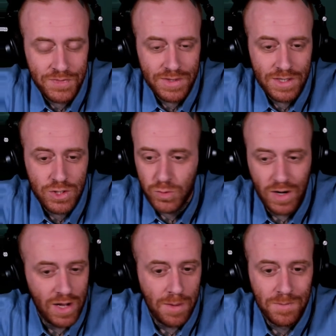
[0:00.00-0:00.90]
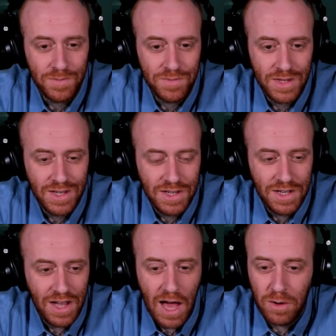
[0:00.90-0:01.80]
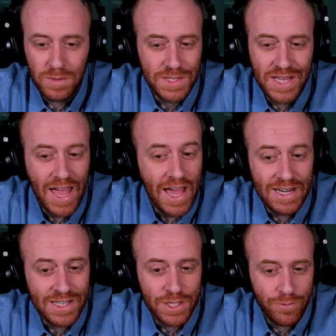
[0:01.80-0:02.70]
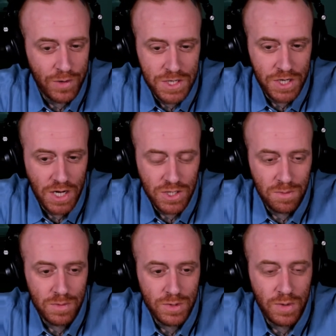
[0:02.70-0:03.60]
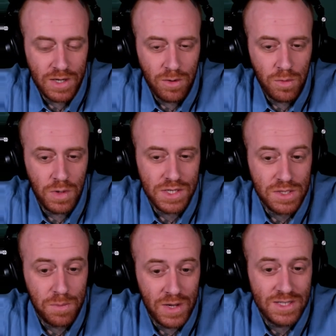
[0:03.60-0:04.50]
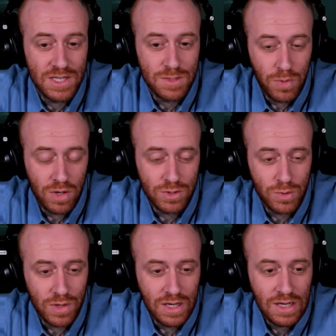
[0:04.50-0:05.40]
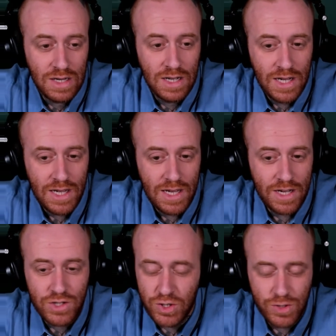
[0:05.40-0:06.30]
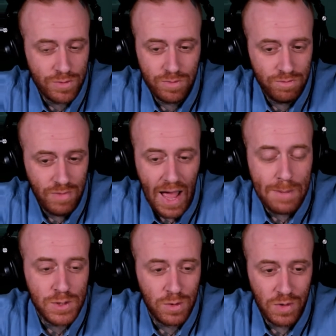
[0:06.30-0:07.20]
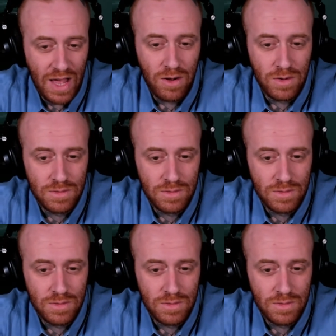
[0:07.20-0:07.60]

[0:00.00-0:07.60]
Straight up. I don't see any differentiation between what is depicted as purgatory and just absolute hell.